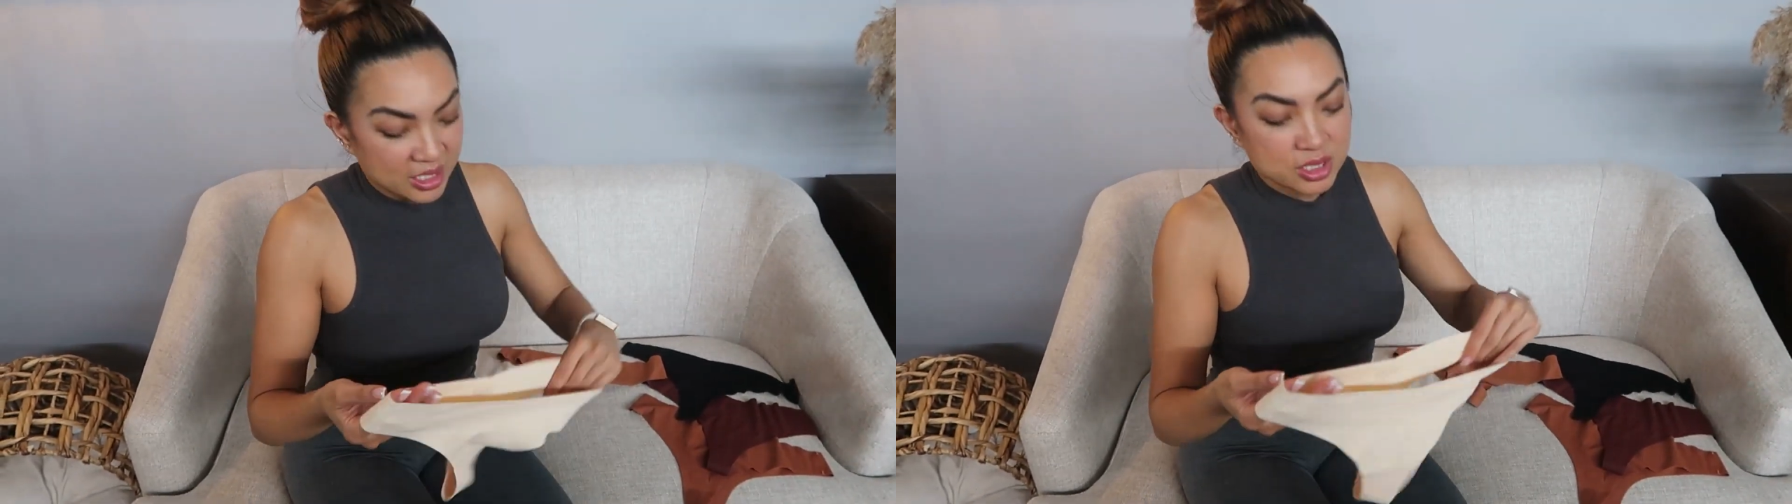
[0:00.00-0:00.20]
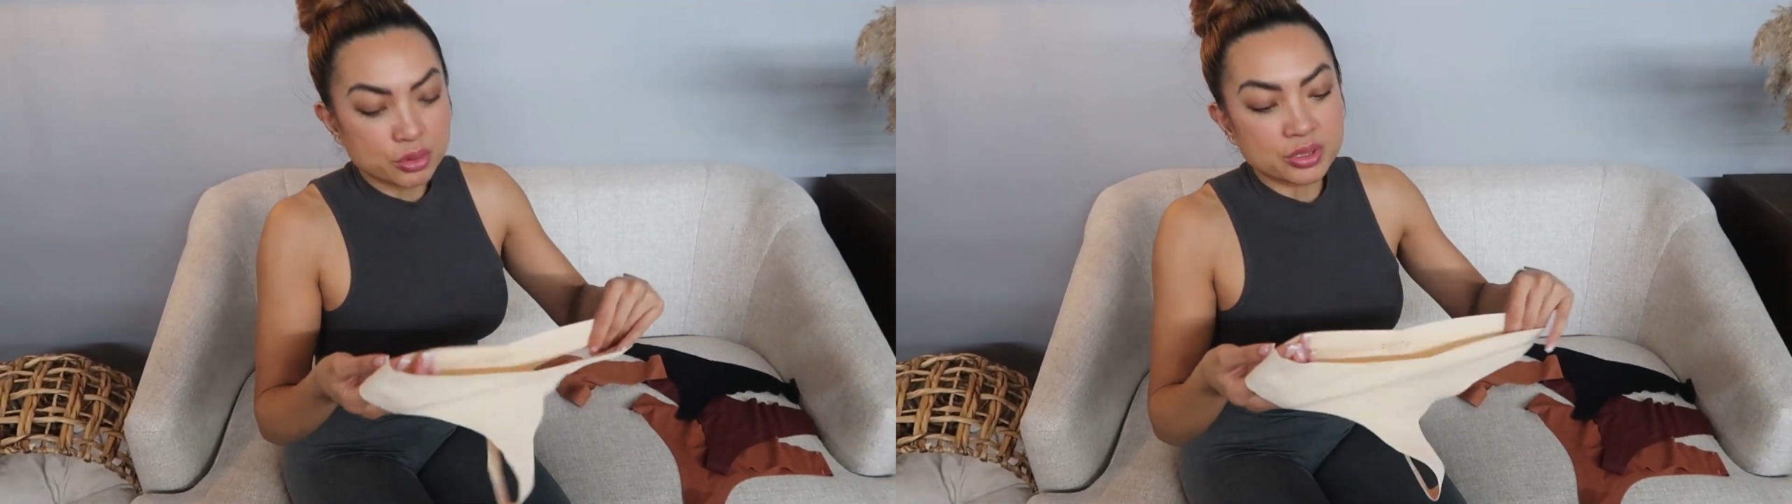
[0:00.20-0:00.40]

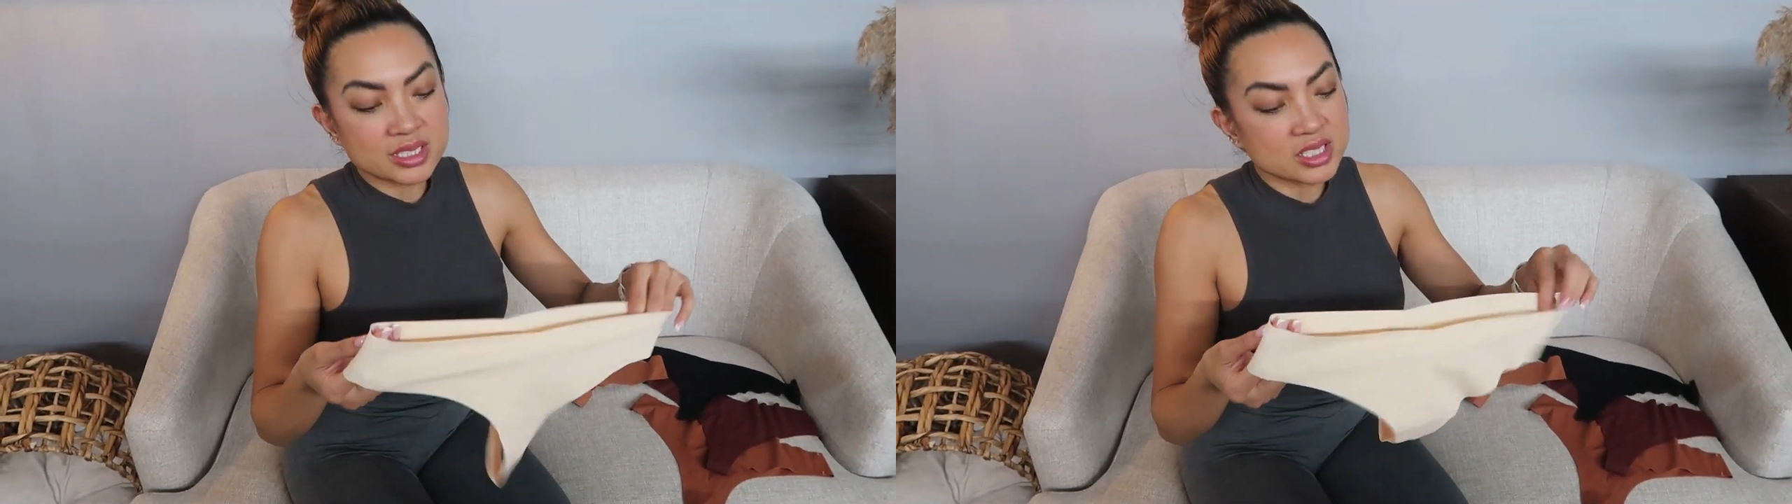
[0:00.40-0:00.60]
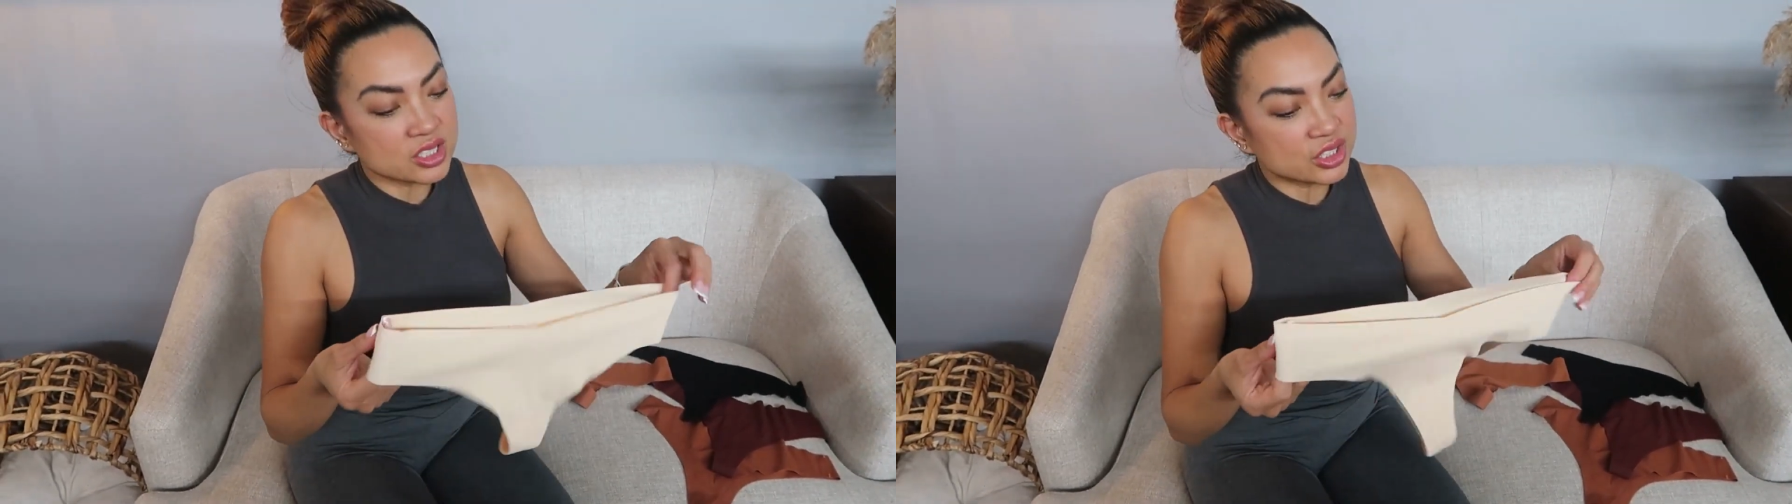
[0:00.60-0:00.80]
So
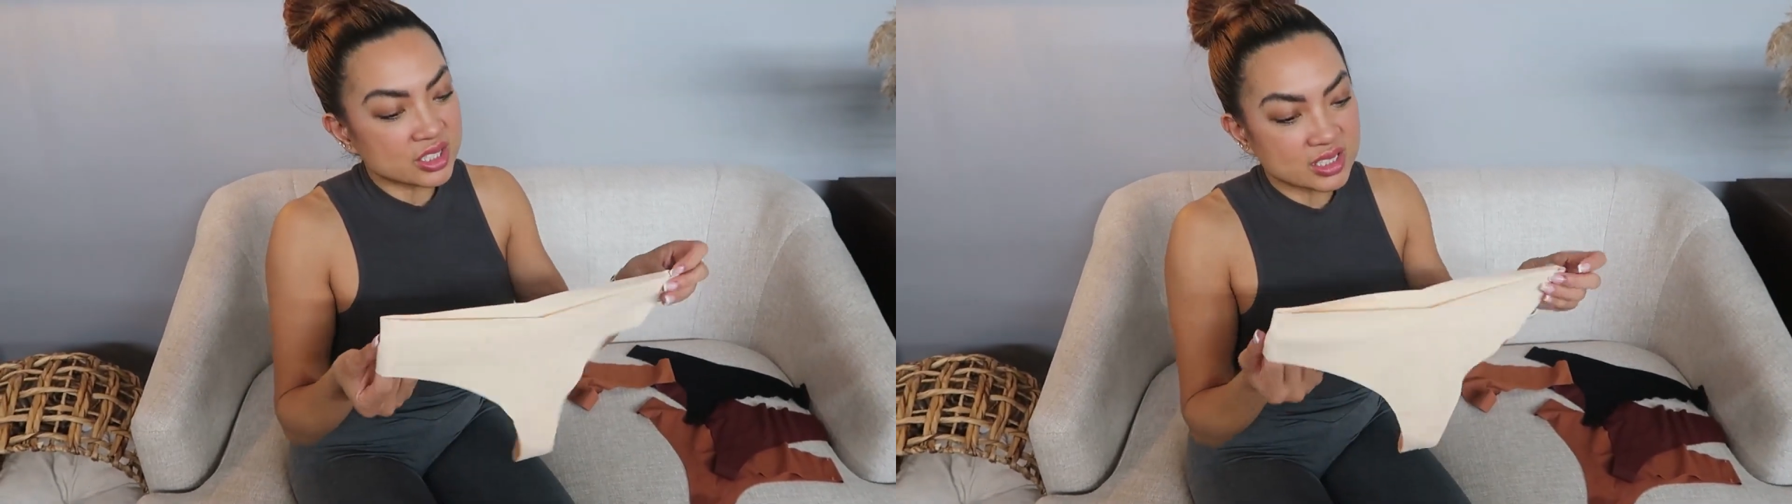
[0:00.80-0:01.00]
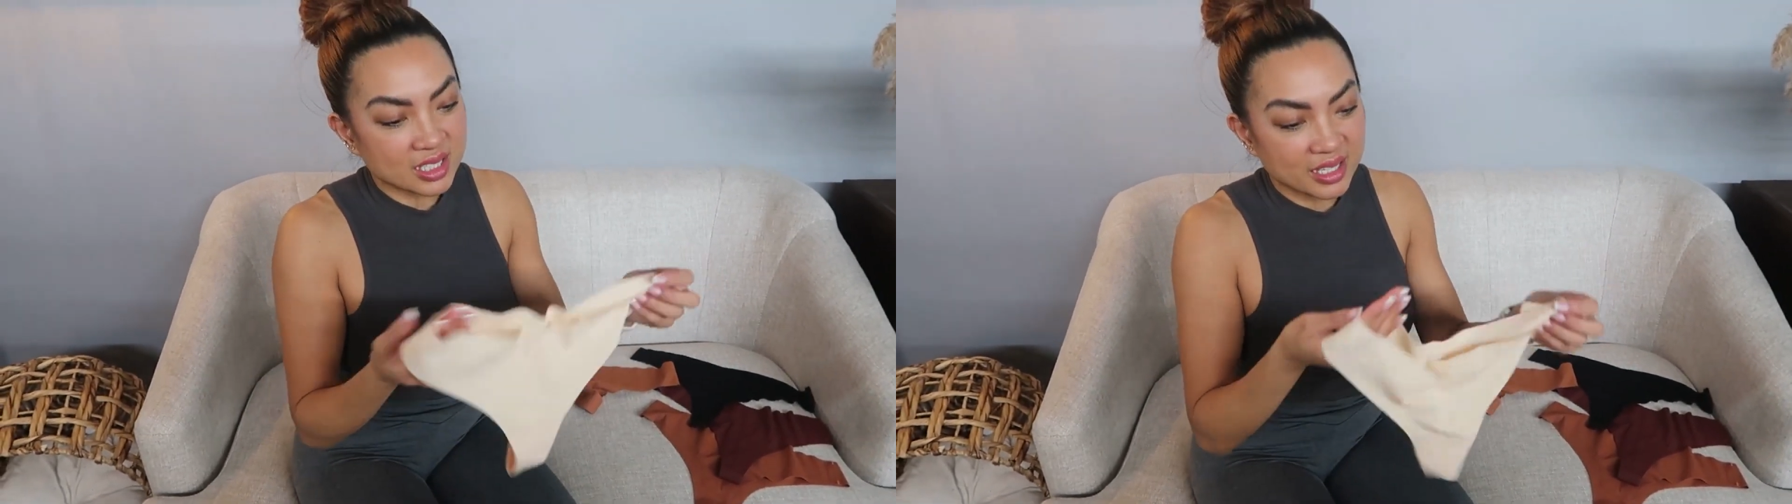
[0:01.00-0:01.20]
this is
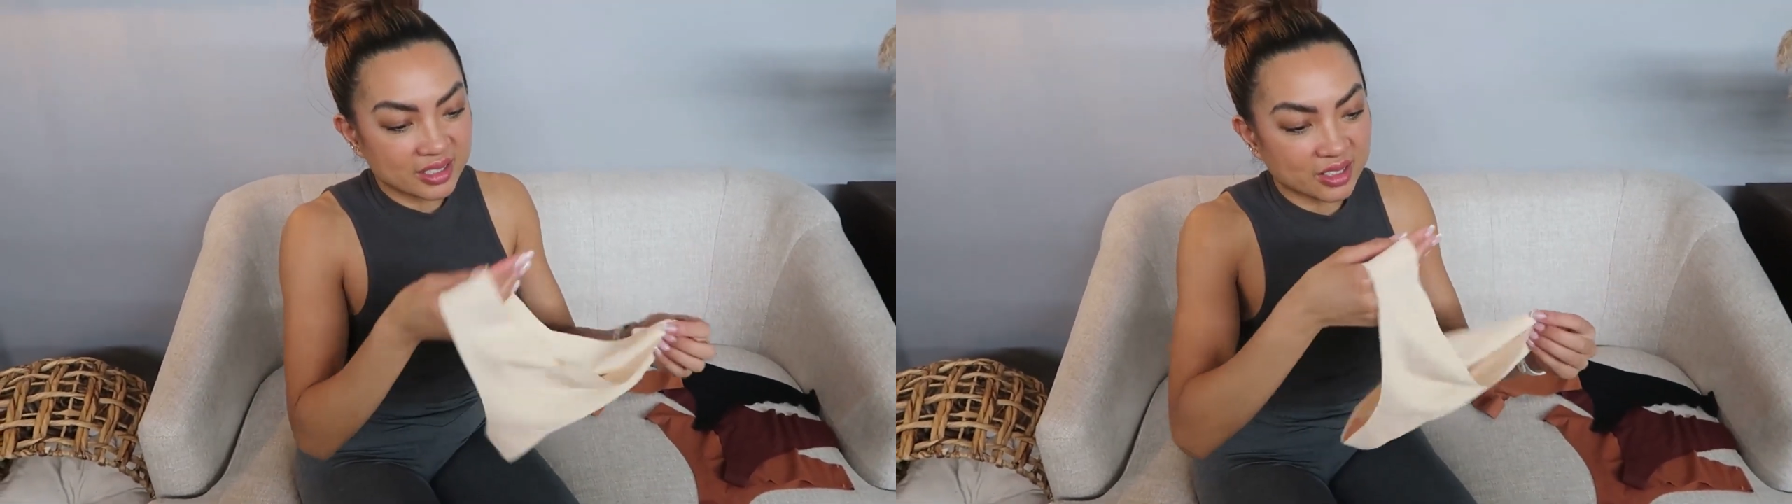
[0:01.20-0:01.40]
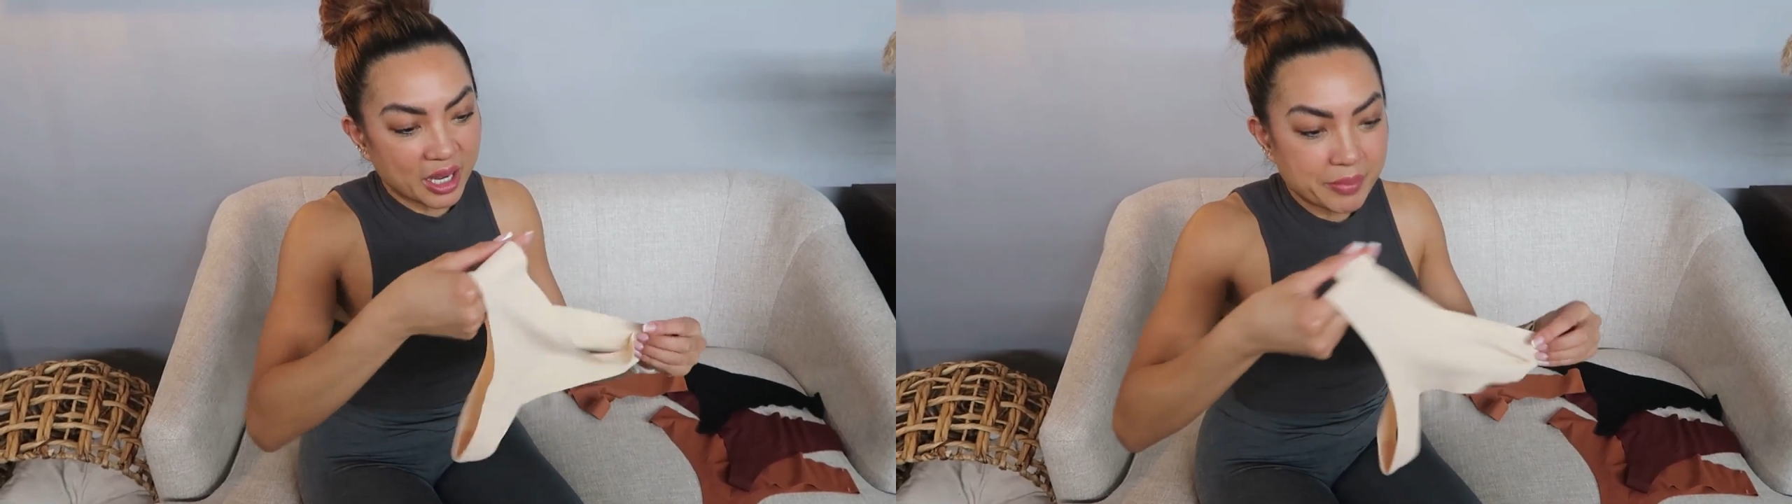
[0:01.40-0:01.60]
just
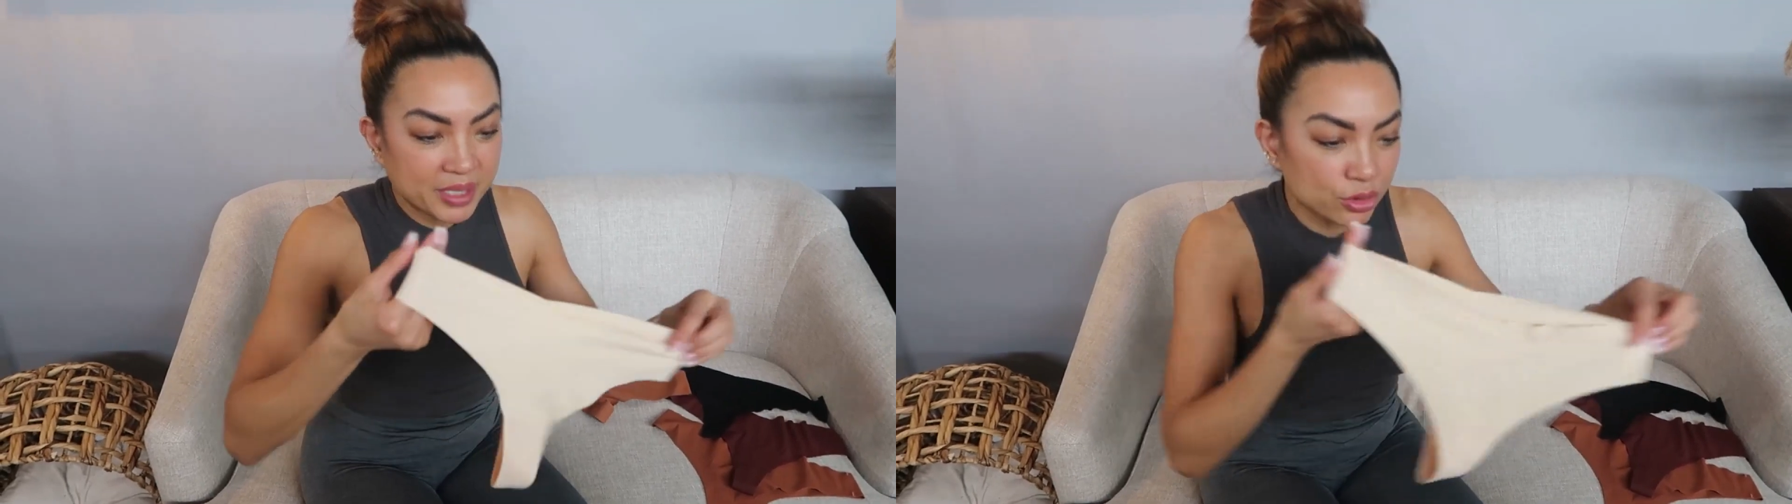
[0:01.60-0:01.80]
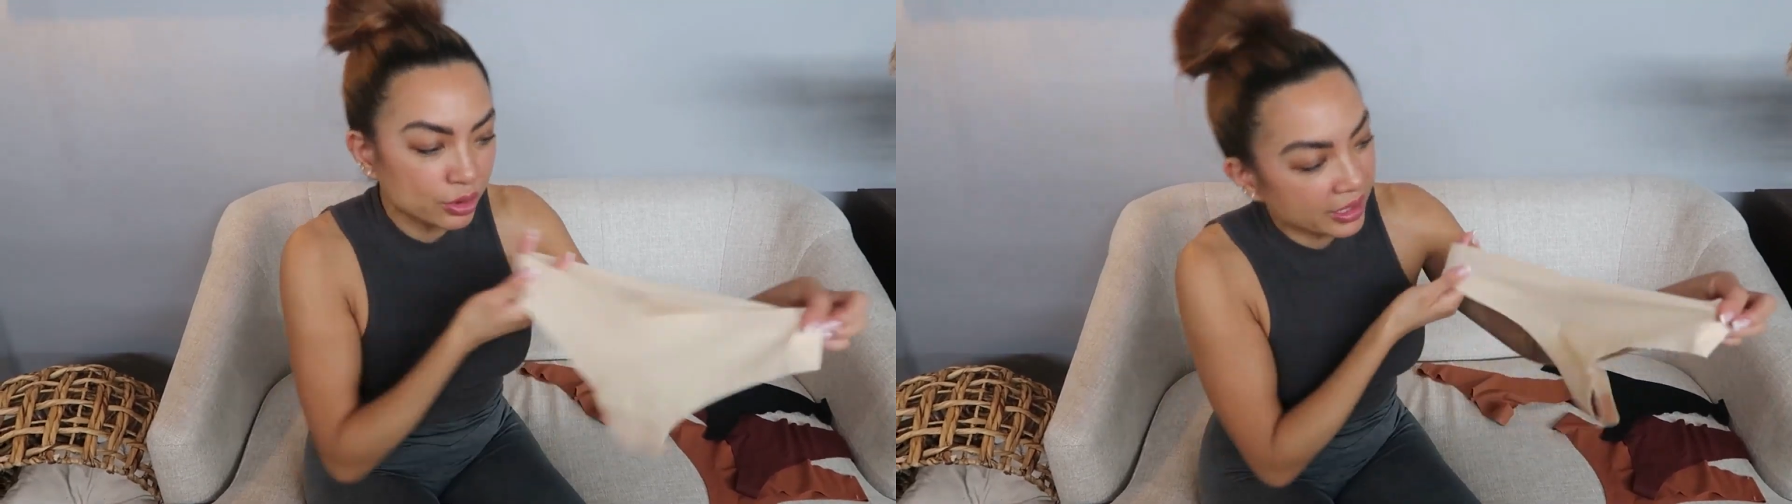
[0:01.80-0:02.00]
like, I
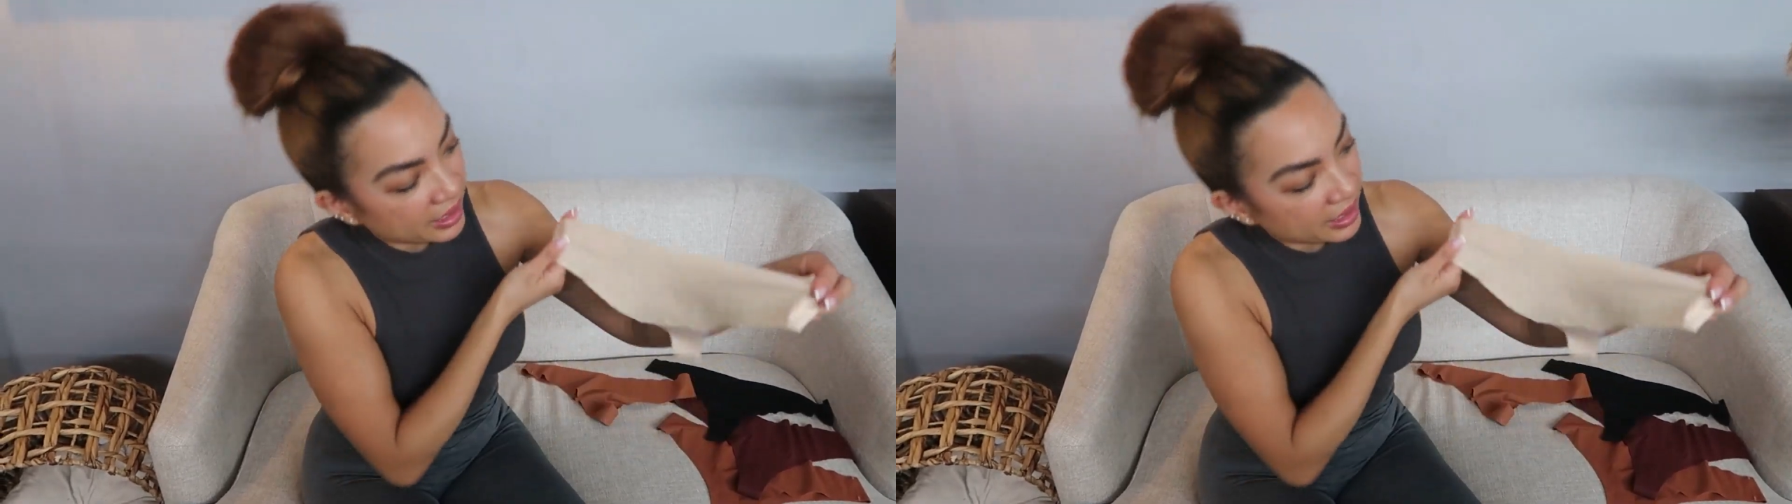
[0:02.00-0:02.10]
mean, look